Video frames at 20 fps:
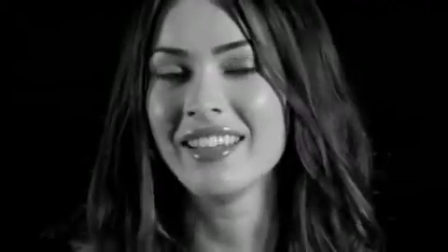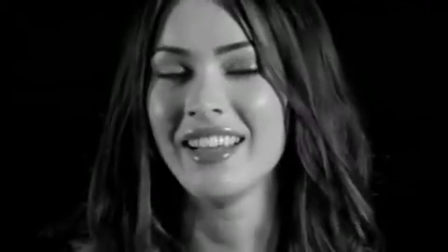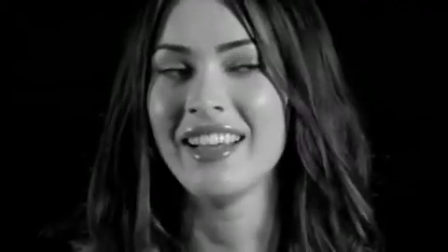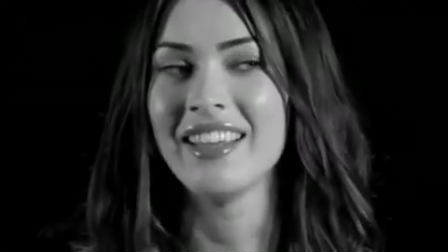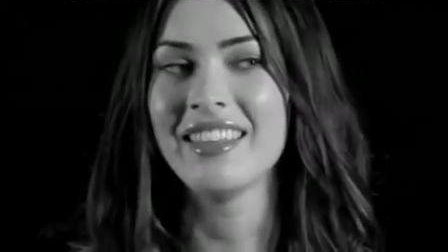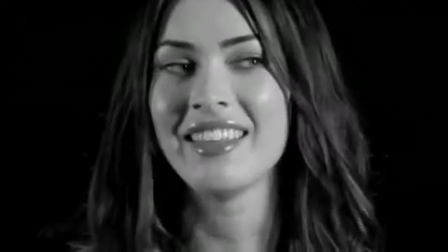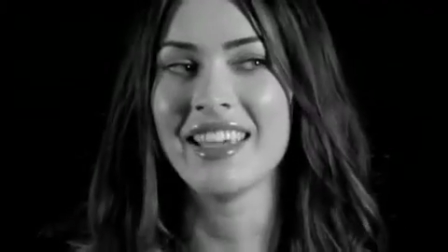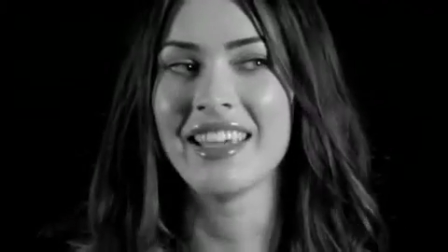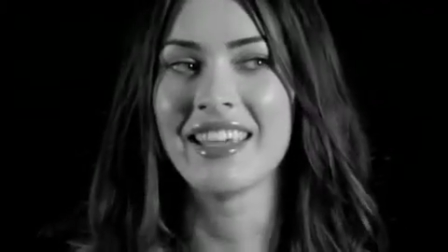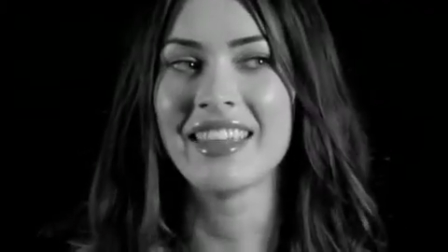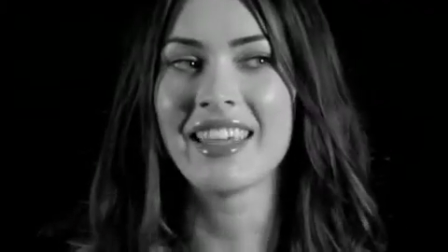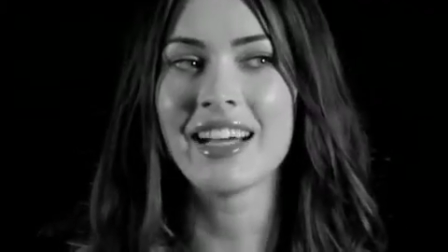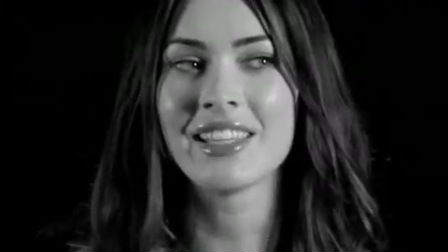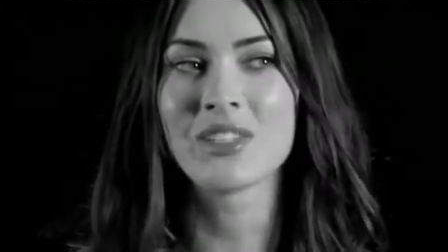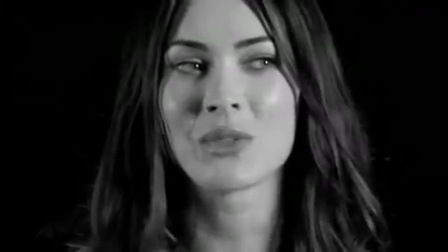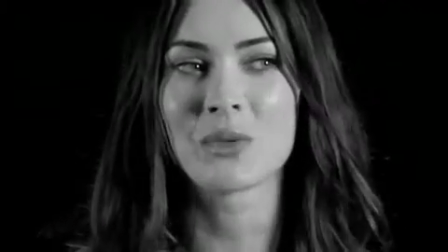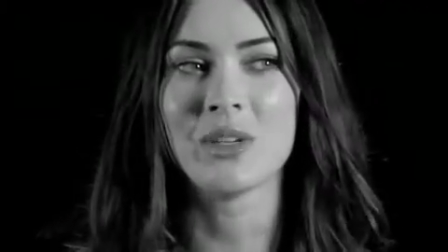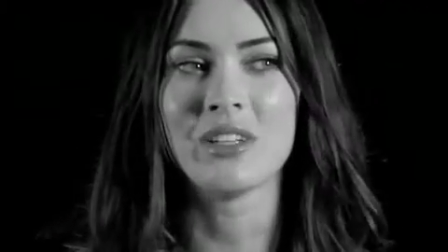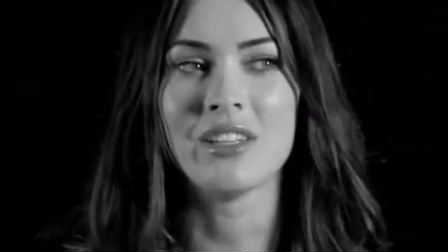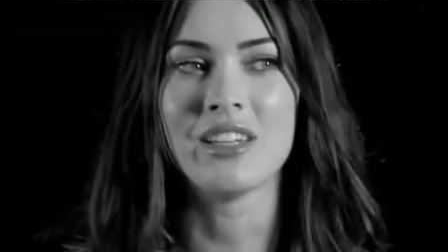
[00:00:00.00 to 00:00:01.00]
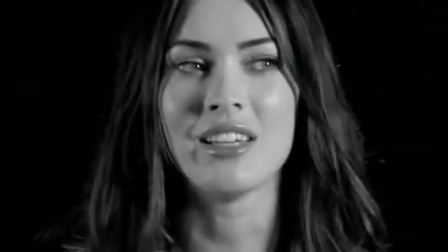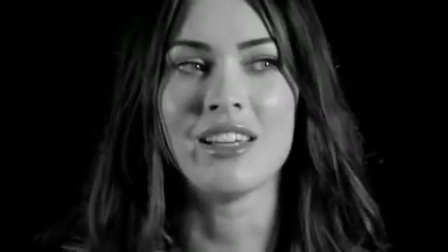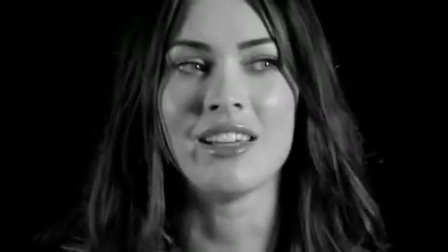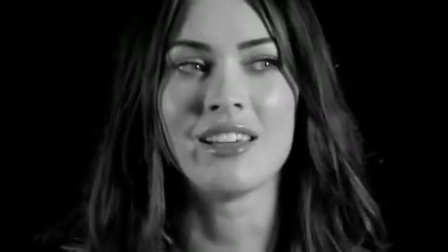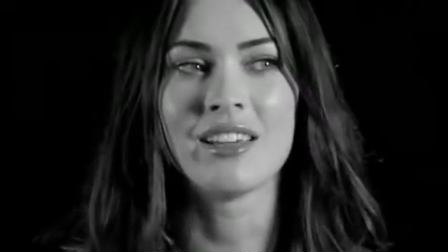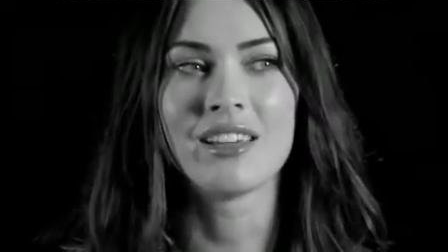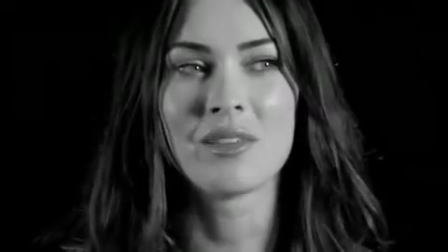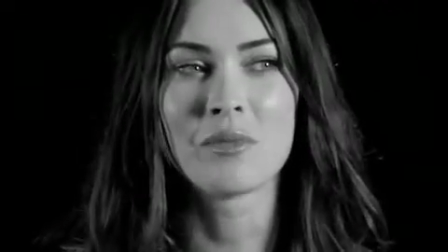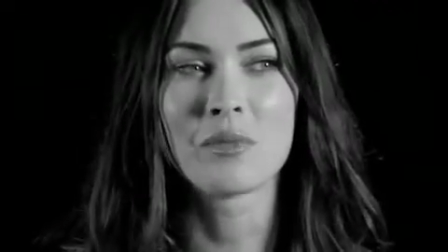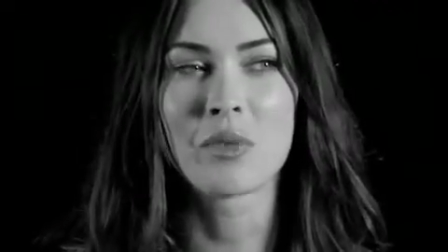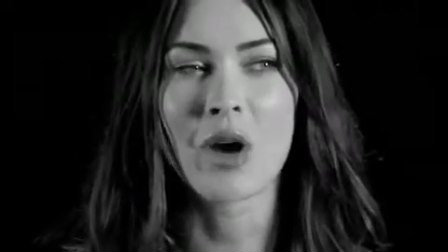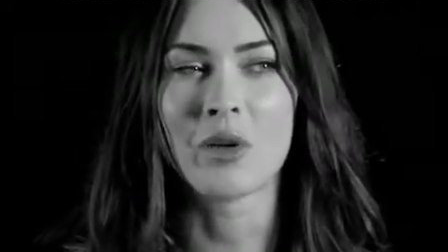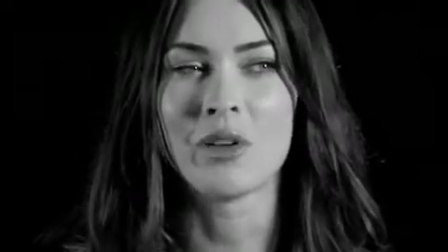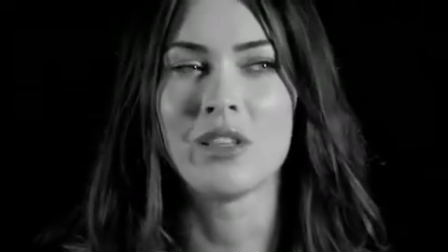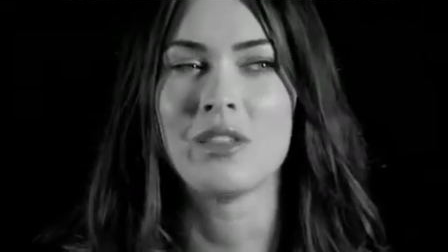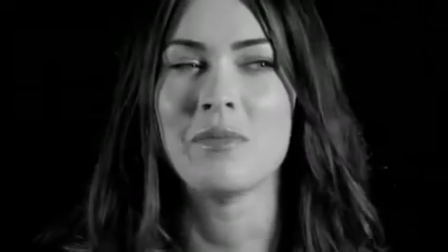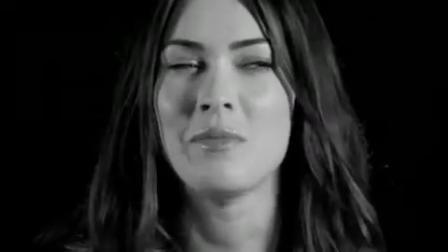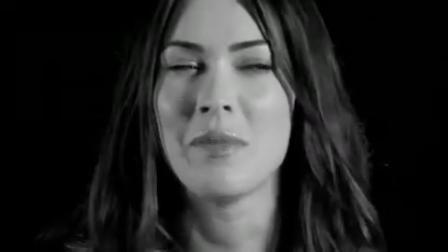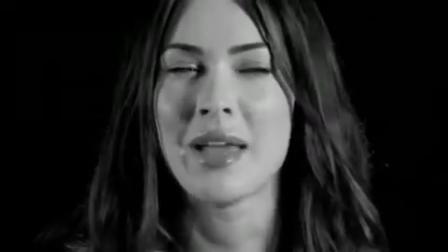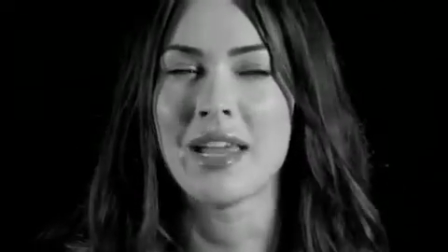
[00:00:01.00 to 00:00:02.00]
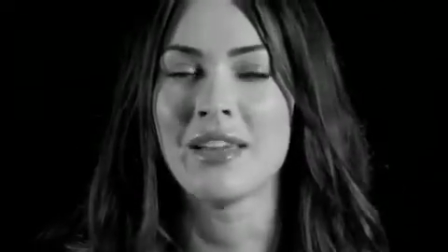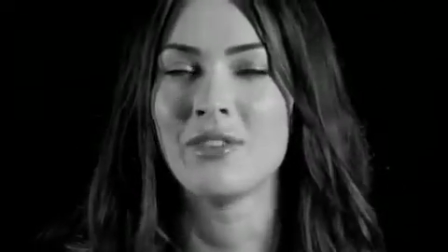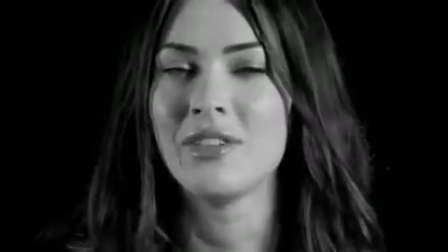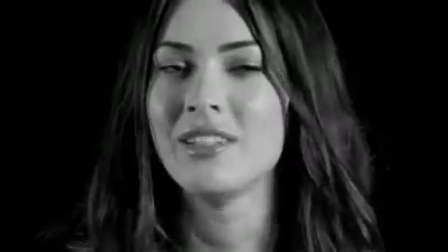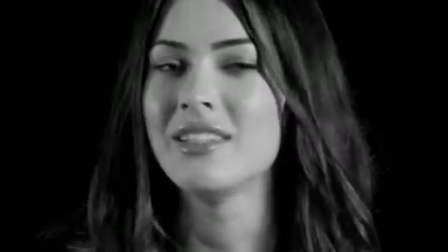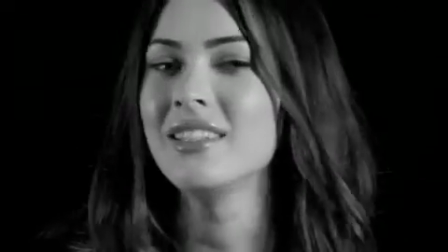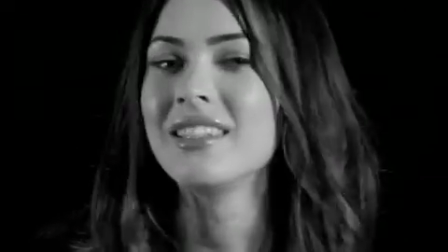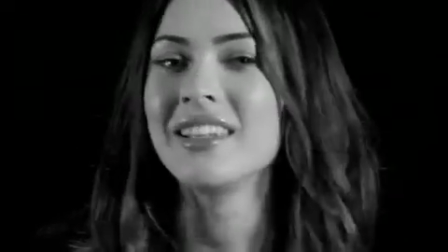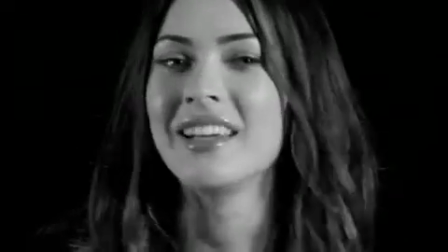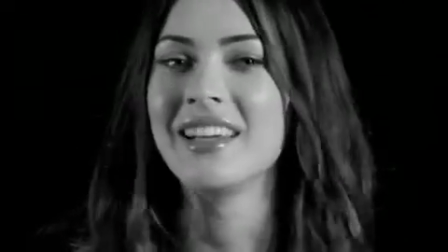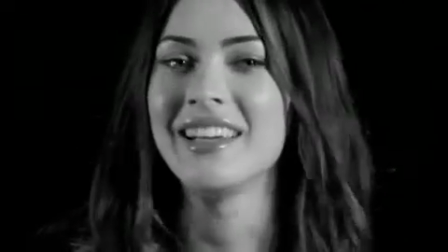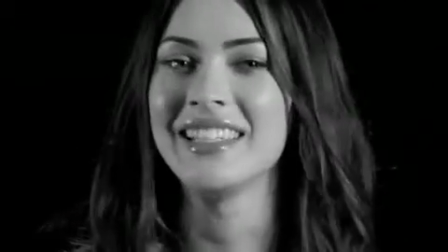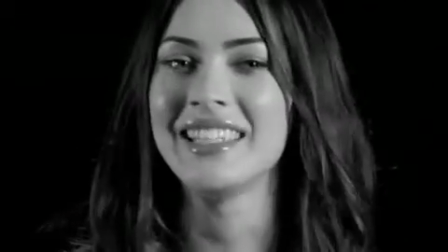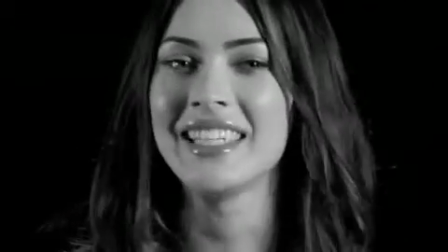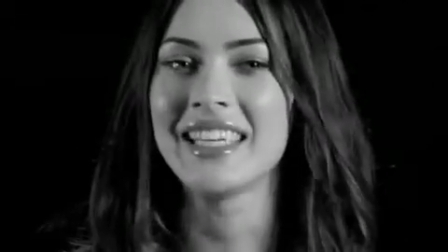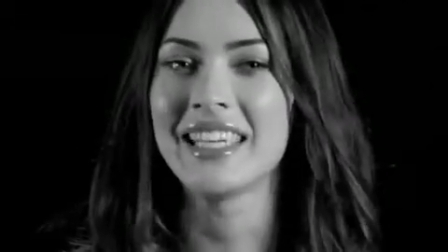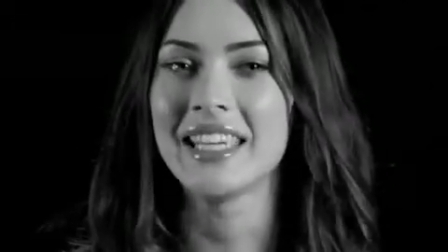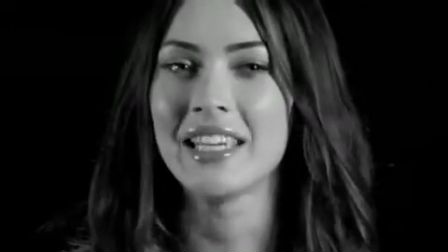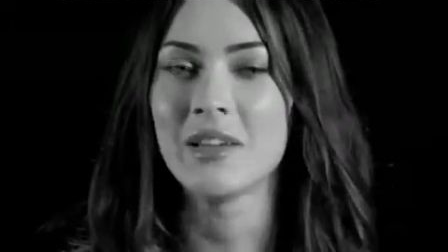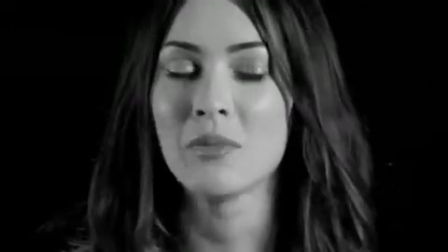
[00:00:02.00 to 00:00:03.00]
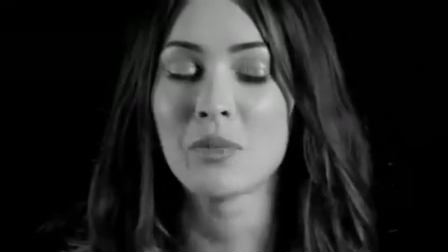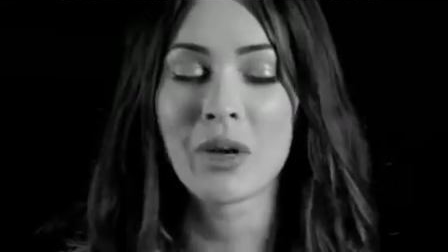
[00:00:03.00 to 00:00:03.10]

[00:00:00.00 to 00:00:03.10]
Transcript: And I think that's really probably the main reason I did it.